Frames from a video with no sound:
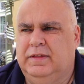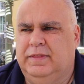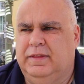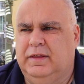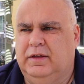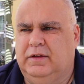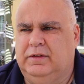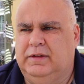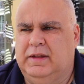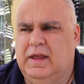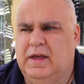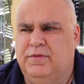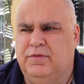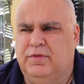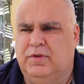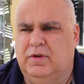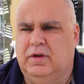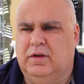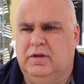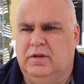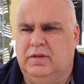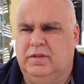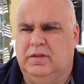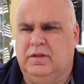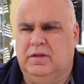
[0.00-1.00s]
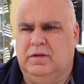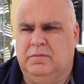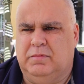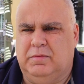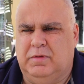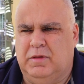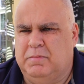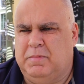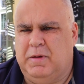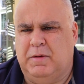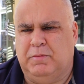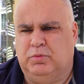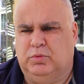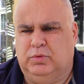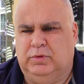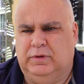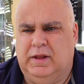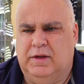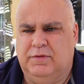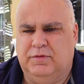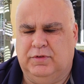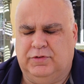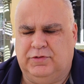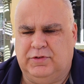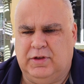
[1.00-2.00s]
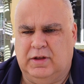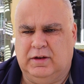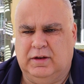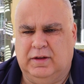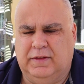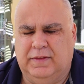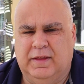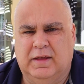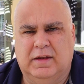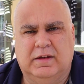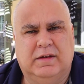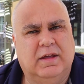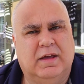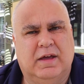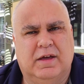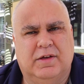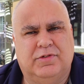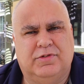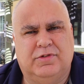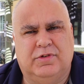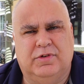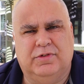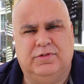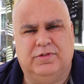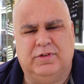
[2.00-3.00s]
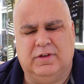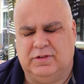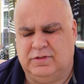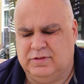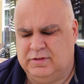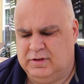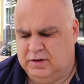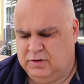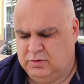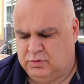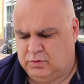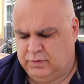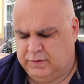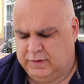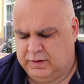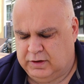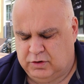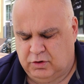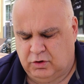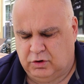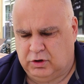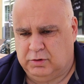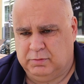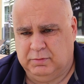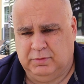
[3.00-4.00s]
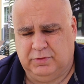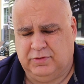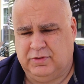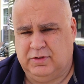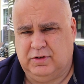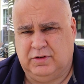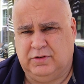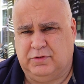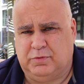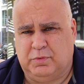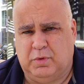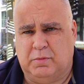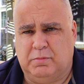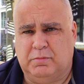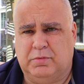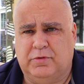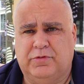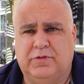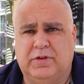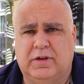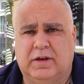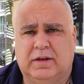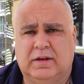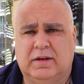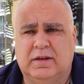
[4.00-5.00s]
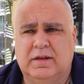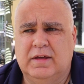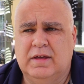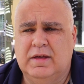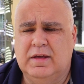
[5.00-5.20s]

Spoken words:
They'll never, the people will never send in their DS260 or their documents. They just won't proceed.